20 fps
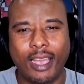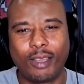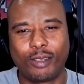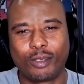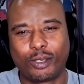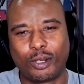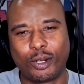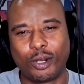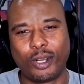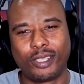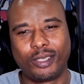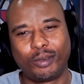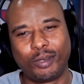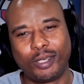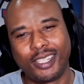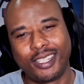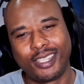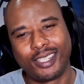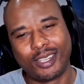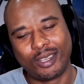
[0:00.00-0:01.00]
courts. We
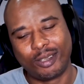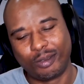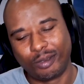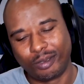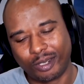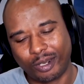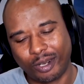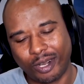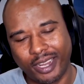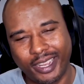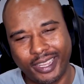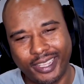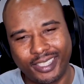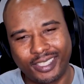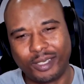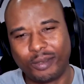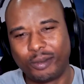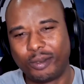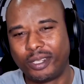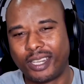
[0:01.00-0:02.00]
didn't go
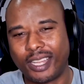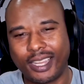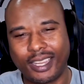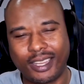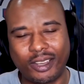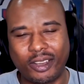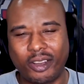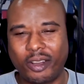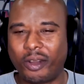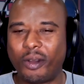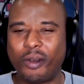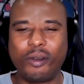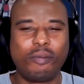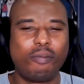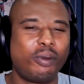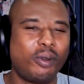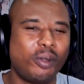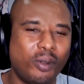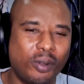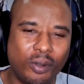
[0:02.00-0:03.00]
crazy with like a whole
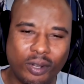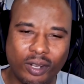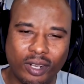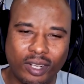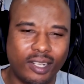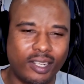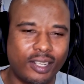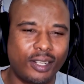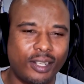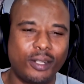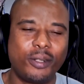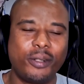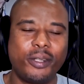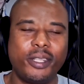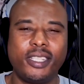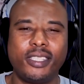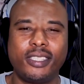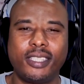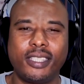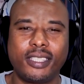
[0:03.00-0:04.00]
blue or a whole
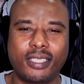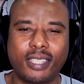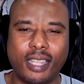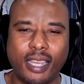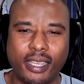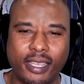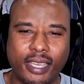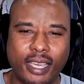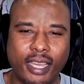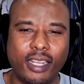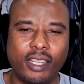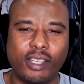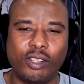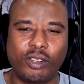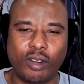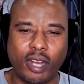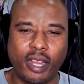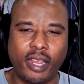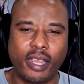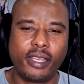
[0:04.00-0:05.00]
anything. It's like kind of
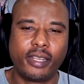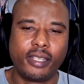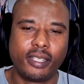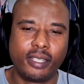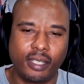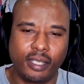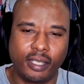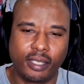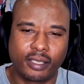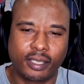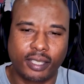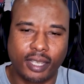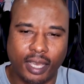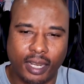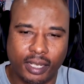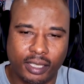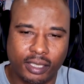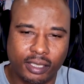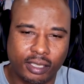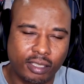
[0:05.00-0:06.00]
gray and it looks
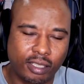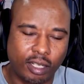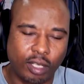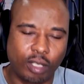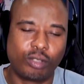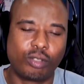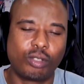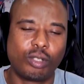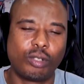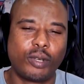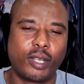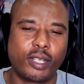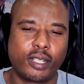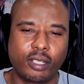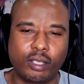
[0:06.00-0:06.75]
it's close to a regular